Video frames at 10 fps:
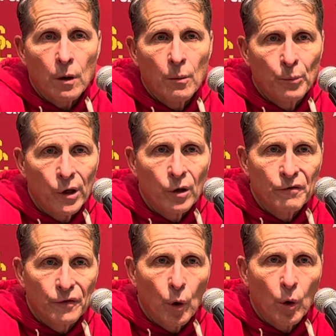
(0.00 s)
pretty good
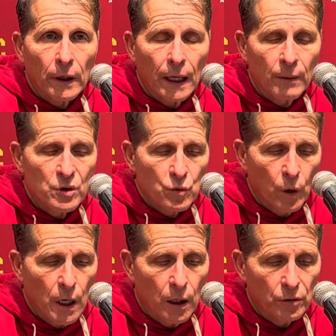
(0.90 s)
floor game as
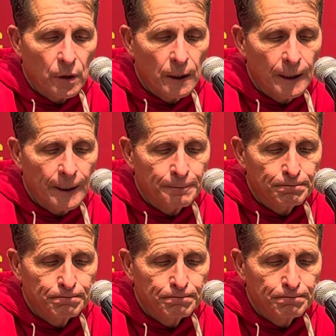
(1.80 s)
well.